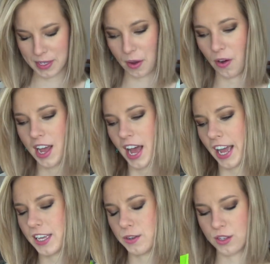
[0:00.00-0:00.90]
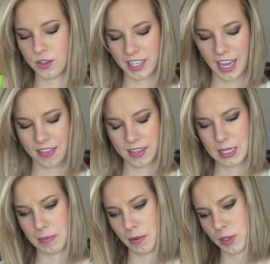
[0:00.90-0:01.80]
So I used those again. The
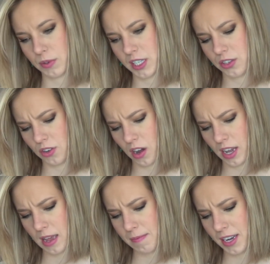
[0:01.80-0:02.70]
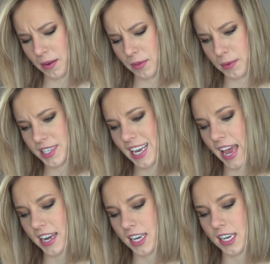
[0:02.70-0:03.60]
smell was really strong. How many? There was
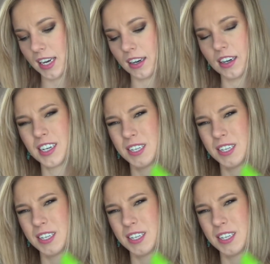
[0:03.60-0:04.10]
10 in here.